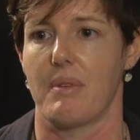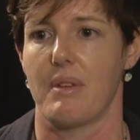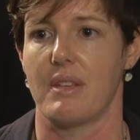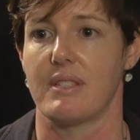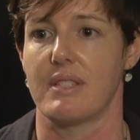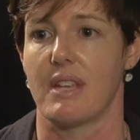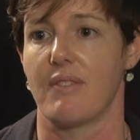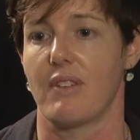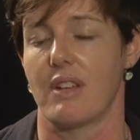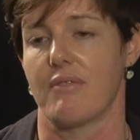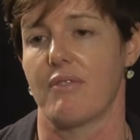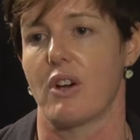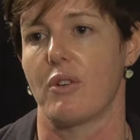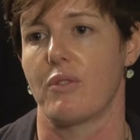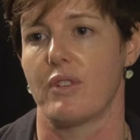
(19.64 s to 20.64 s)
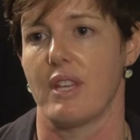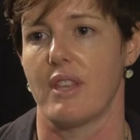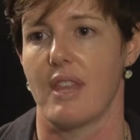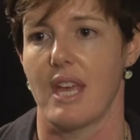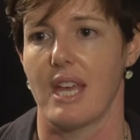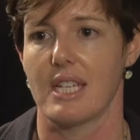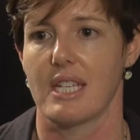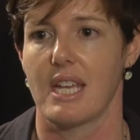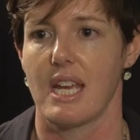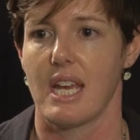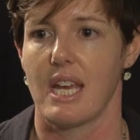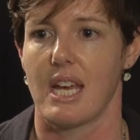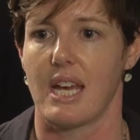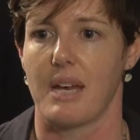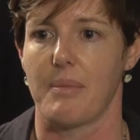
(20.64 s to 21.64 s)
is heavily involved in that.
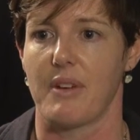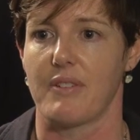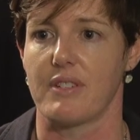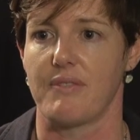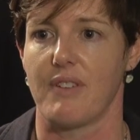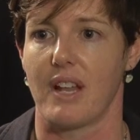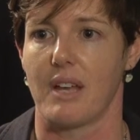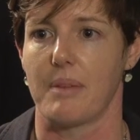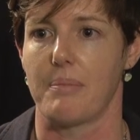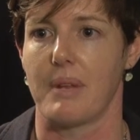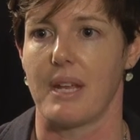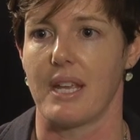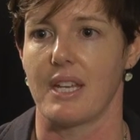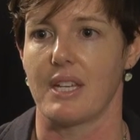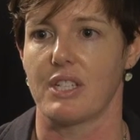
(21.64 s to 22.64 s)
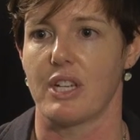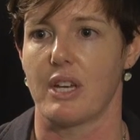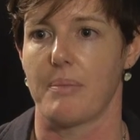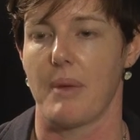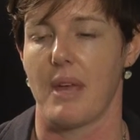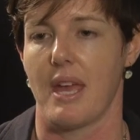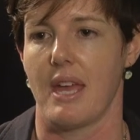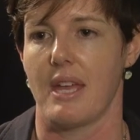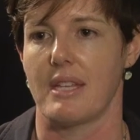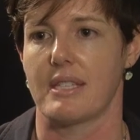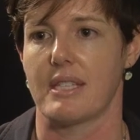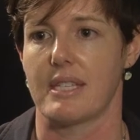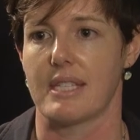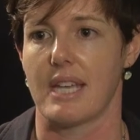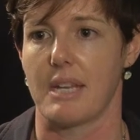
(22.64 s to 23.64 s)
I develop leadership and
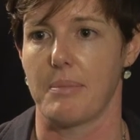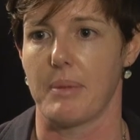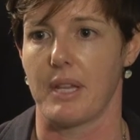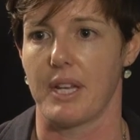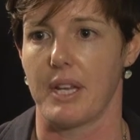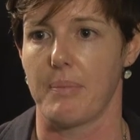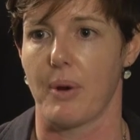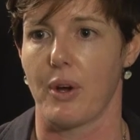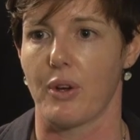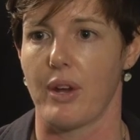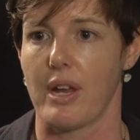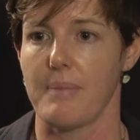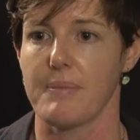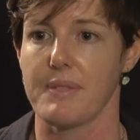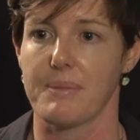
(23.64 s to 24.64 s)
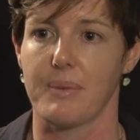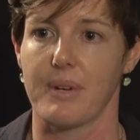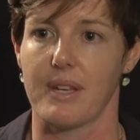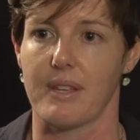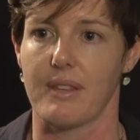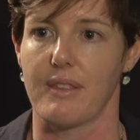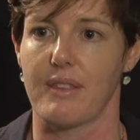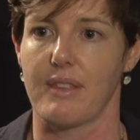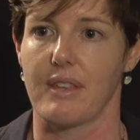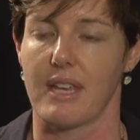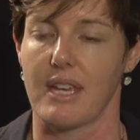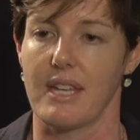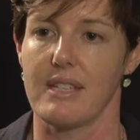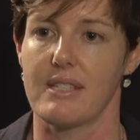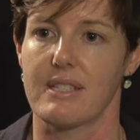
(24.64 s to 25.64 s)
sustainability programs with
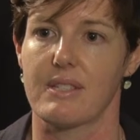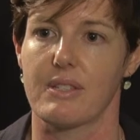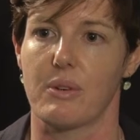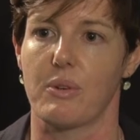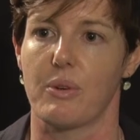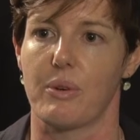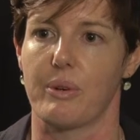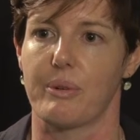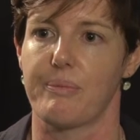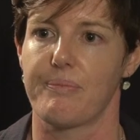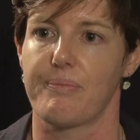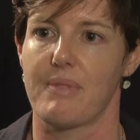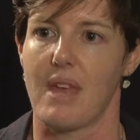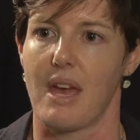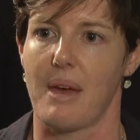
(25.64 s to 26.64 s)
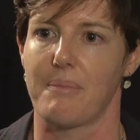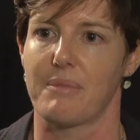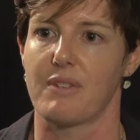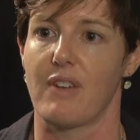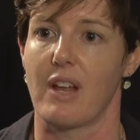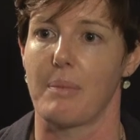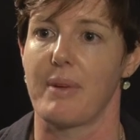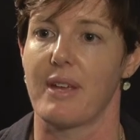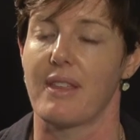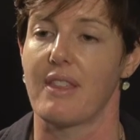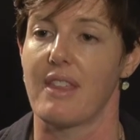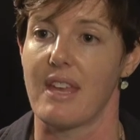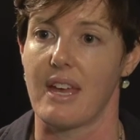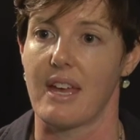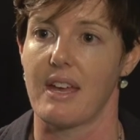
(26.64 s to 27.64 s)
kids or developing
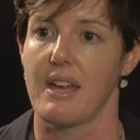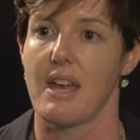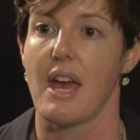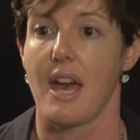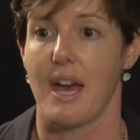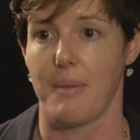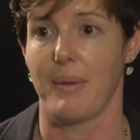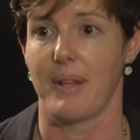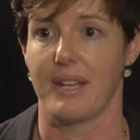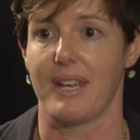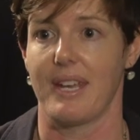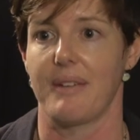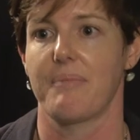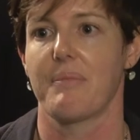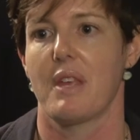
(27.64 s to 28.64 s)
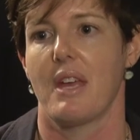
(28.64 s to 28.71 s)
their ability